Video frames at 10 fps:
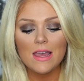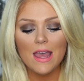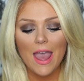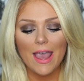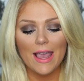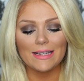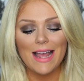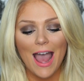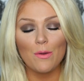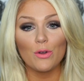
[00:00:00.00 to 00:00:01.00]
And
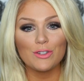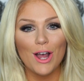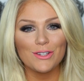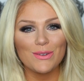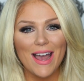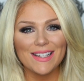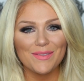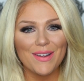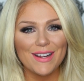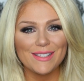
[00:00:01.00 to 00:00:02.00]
I will talk to you
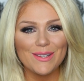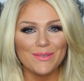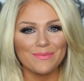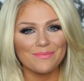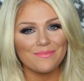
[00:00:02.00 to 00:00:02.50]
guys very soon.